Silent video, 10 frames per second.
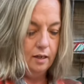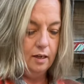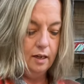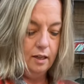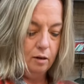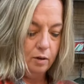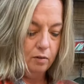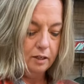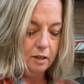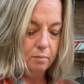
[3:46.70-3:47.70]
And I'll probably
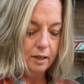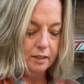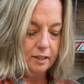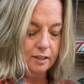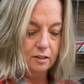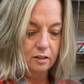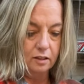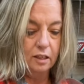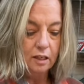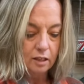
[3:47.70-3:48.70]
come back in. Look
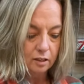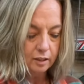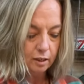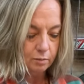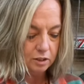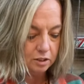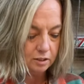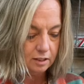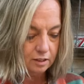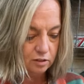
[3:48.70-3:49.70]
how much
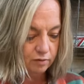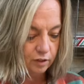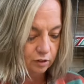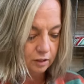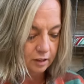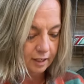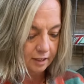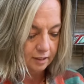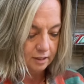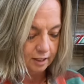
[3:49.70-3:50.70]
this has filled that
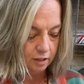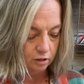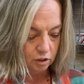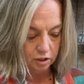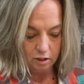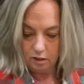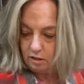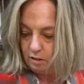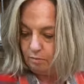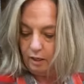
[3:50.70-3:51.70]
container
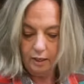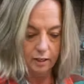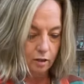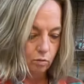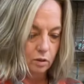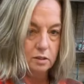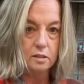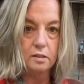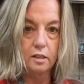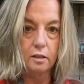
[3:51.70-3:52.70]
just by that one
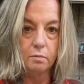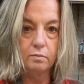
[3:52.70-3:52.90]
stem.